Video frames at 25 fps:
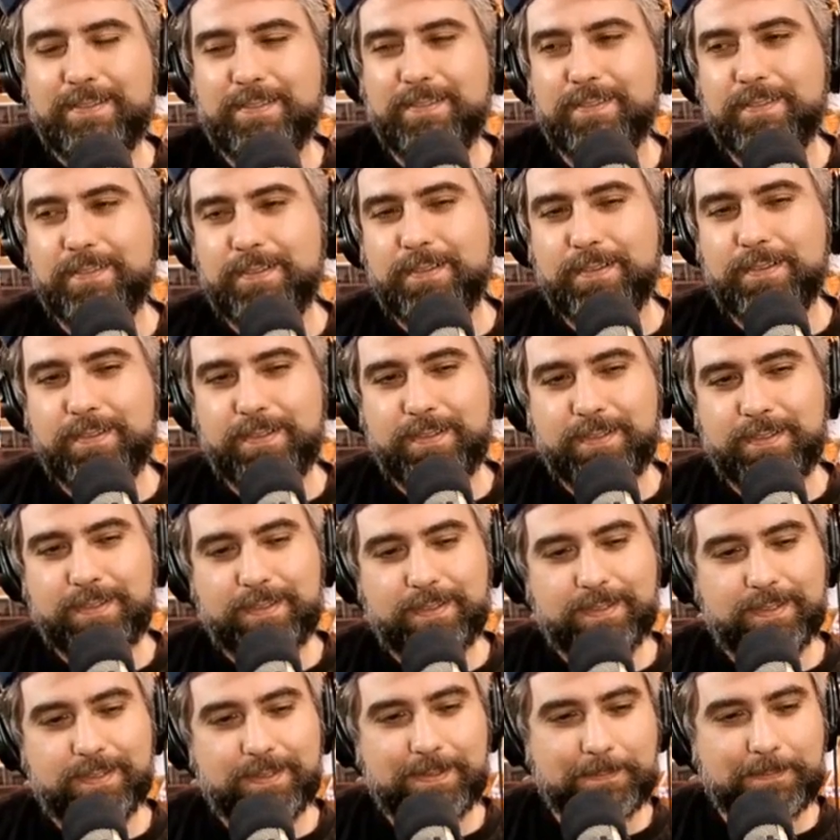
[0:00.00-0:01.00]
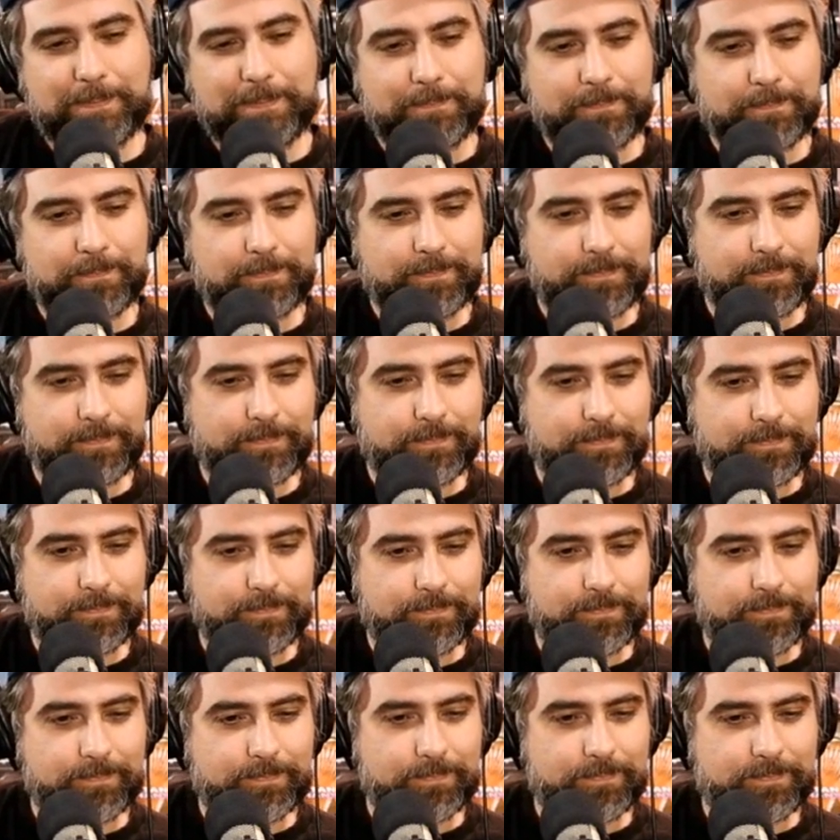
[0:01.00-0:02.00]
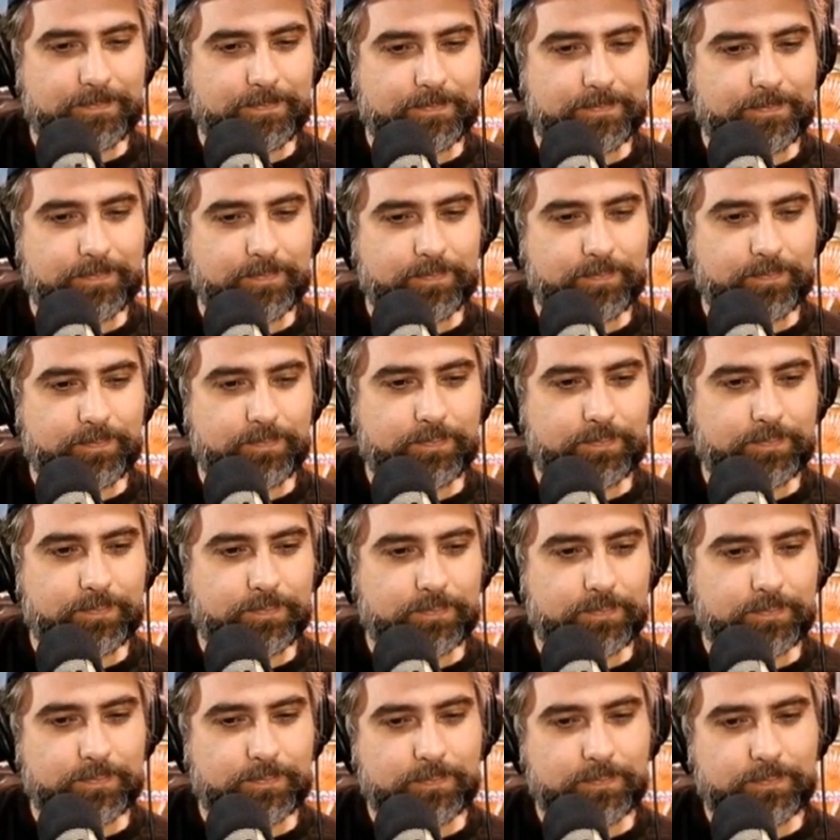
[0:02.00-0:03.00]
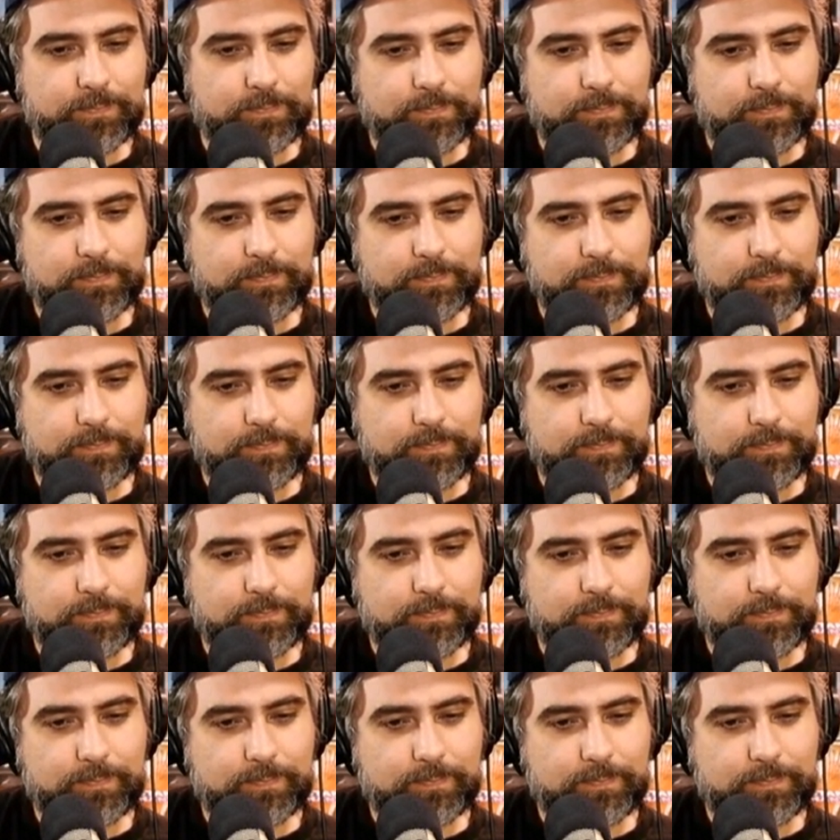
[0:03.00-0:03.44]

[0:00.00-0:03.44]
[no speech]